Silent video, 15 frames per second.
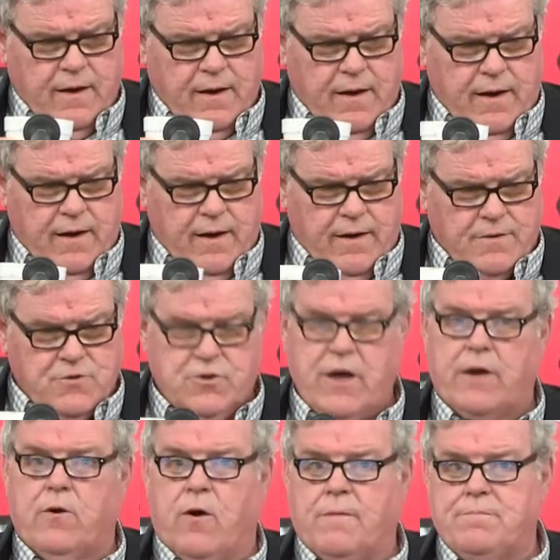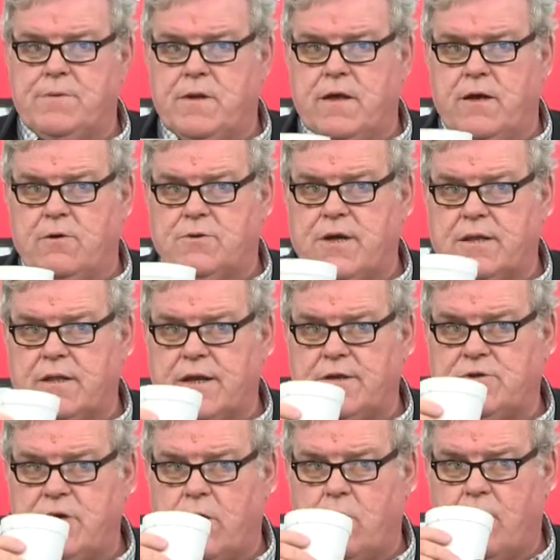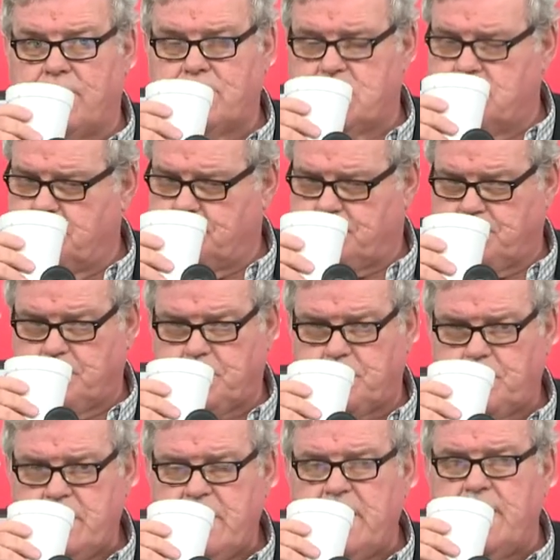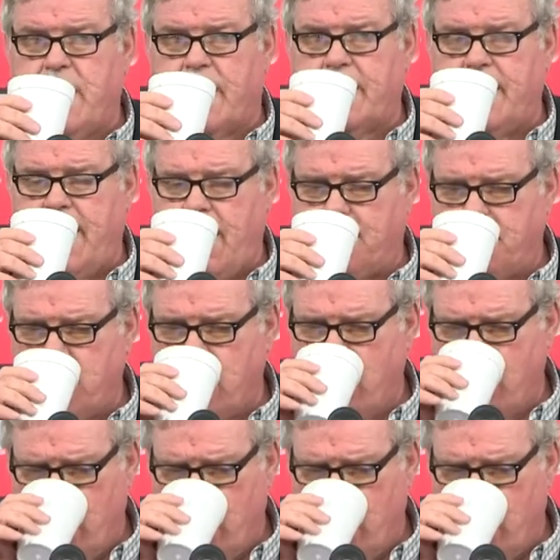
Shut-offs and the utility shut-offs, not going to happen.